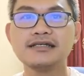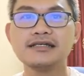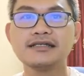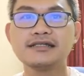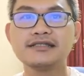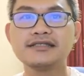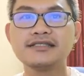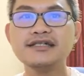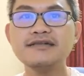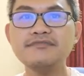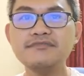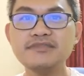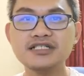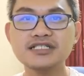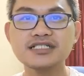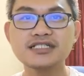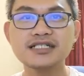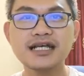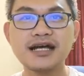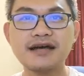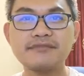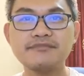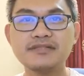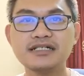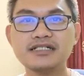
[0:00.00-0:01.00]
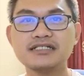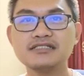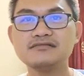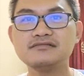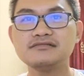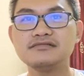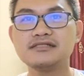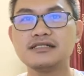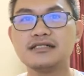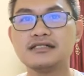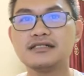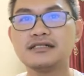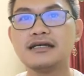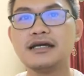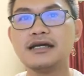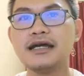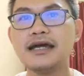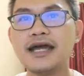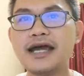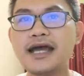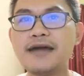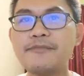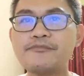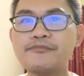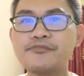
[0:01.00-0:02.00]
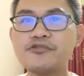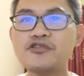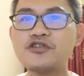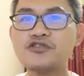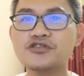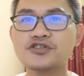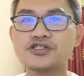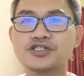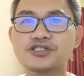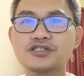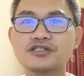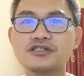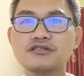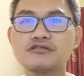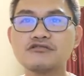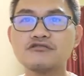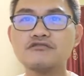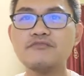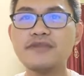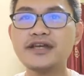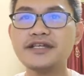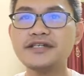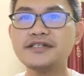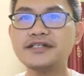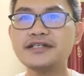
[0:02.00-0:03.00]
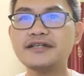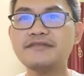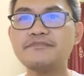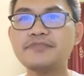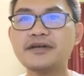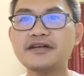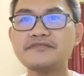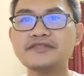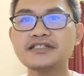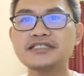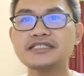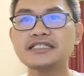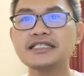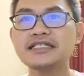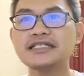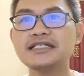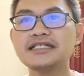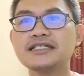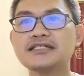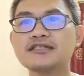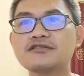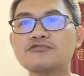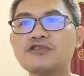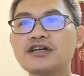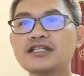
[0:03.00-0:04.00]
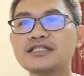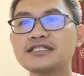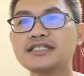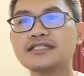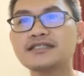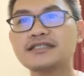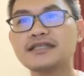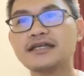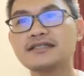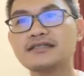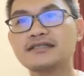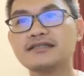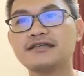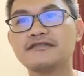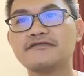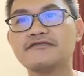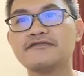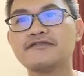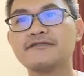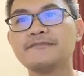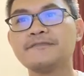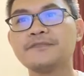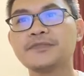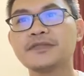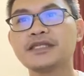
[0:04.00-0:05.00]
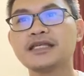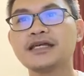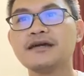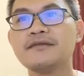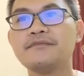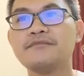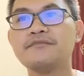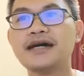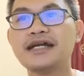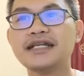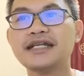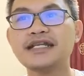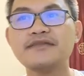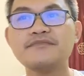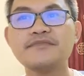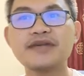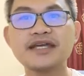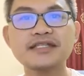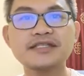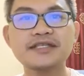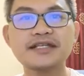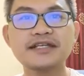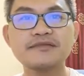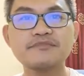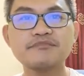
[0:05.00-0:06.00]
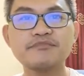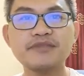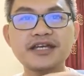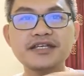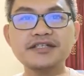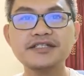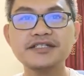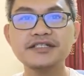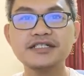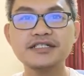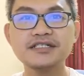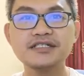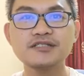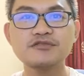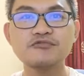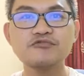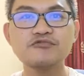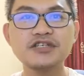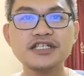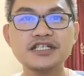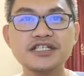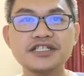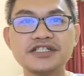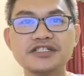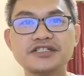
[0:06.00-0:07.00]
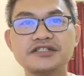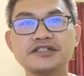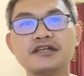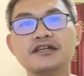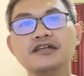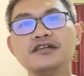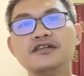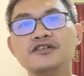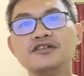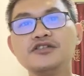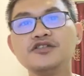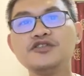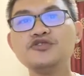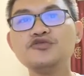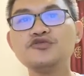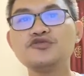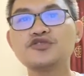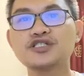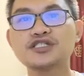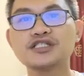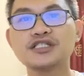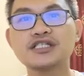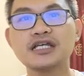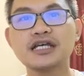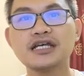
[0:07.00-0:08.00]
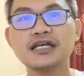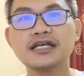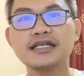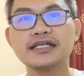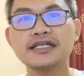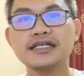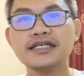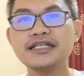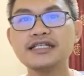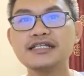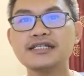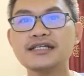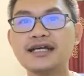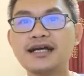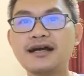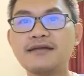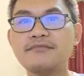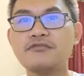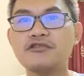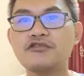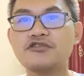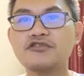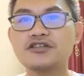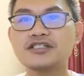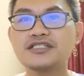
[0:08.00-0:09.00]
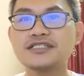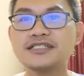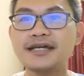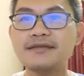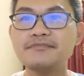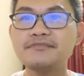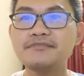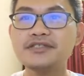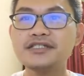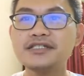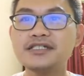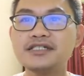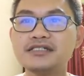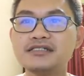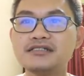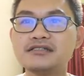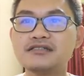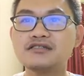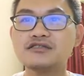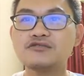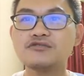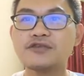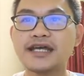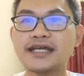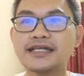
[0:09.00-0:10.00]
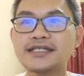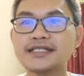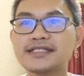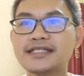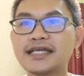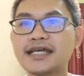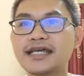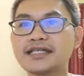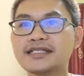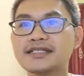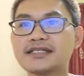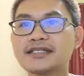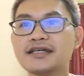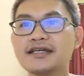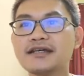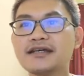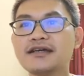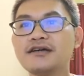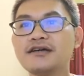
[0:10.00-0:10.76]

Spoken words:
The most common approach to measuring poverty is quantitative, money-metric measures which use income or consumption to assess